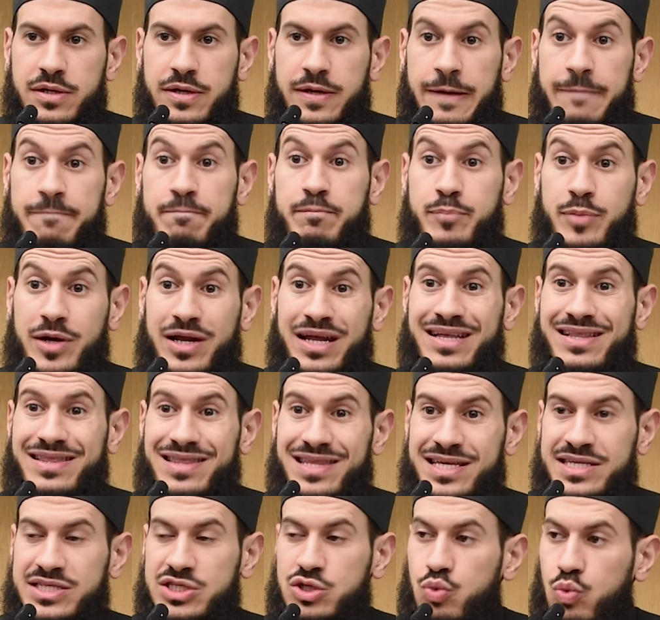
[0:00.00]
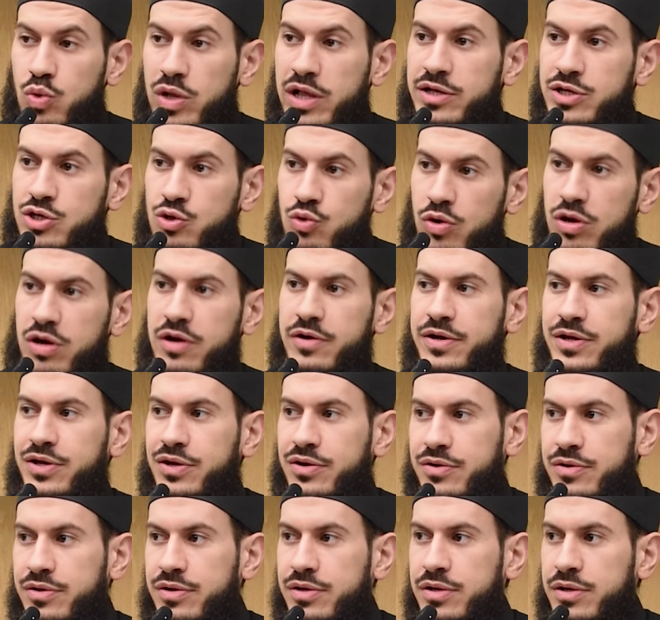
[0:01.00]
But at least while you are here,
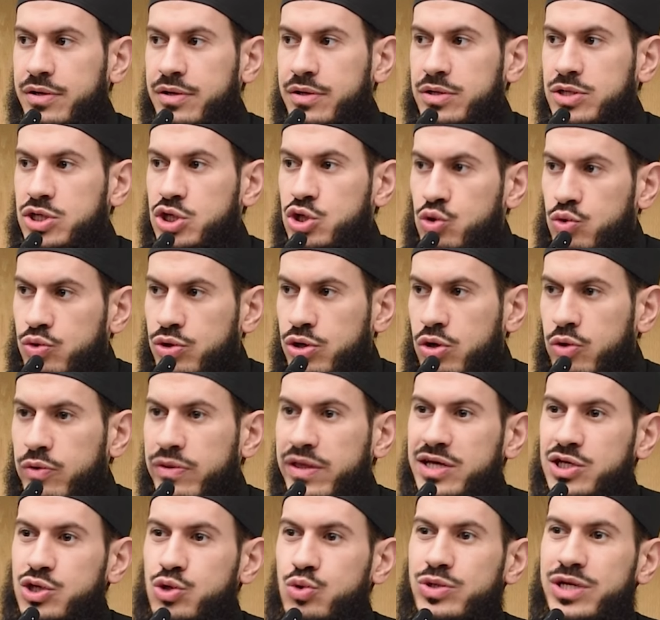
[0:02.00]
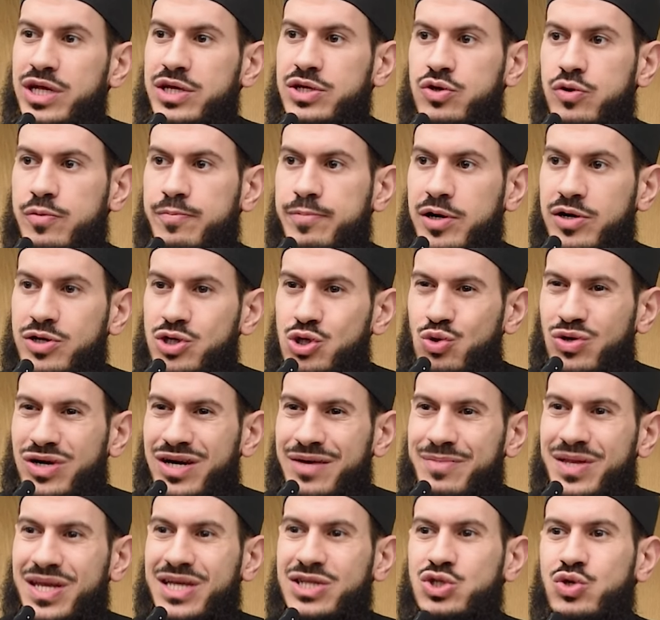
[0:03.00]
you know that you did your part. You
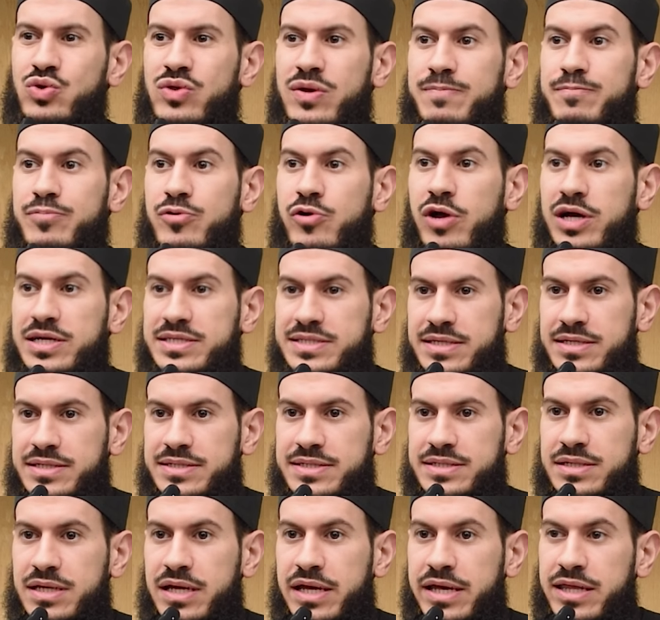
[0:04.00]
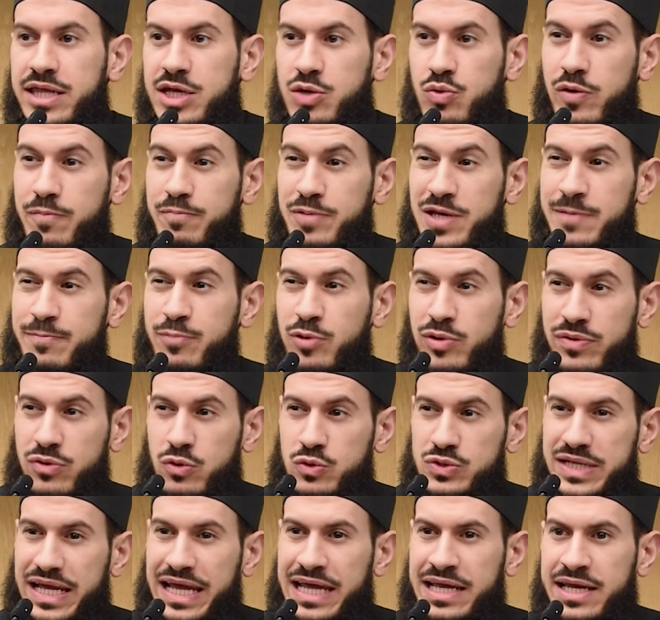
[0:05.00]
committed to the process. There were people in those
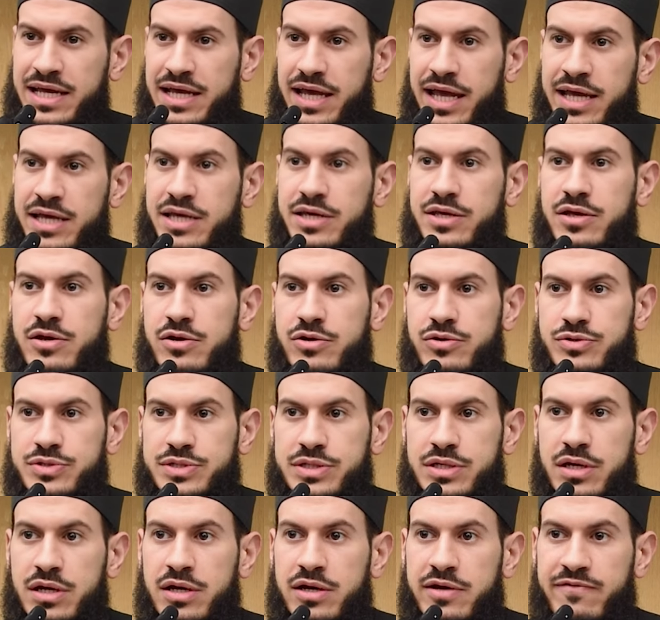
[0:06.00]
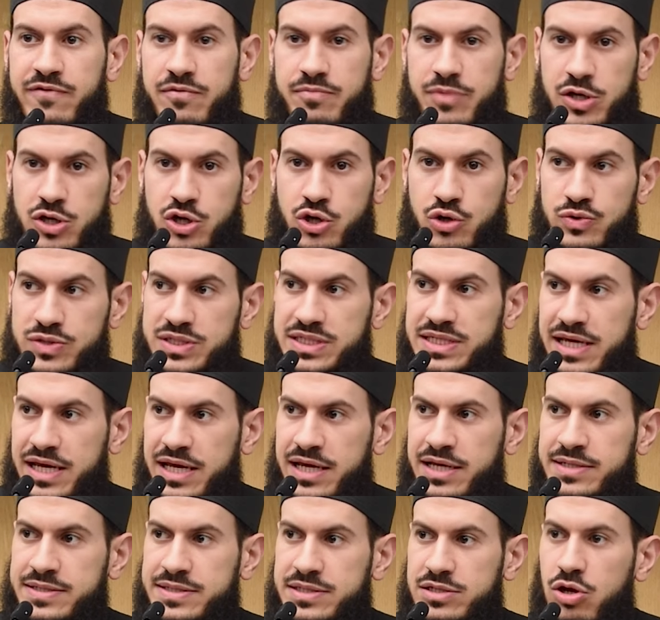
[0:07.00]
88 years, from the
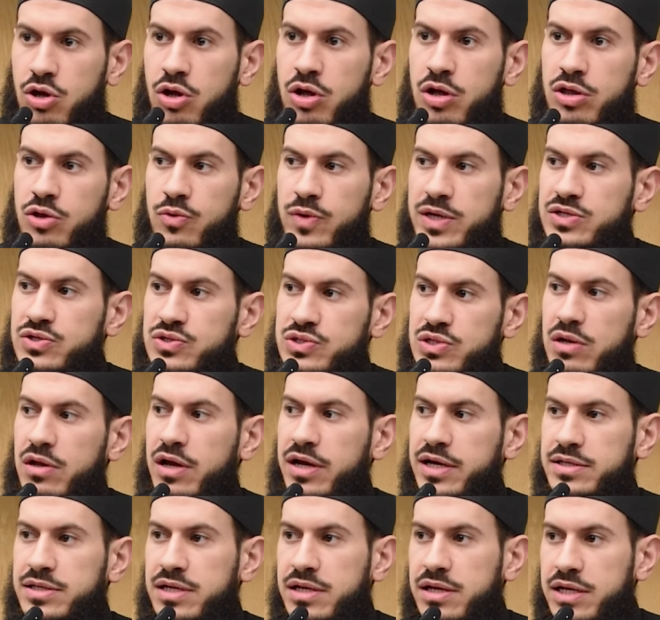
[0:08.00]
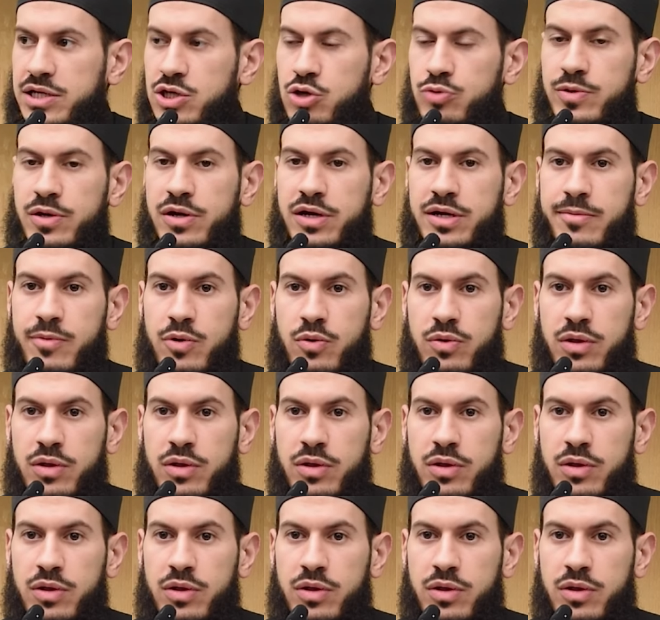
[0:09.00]
Crusades all the way to Salah ad-Din Ayyubi, rahimahullah,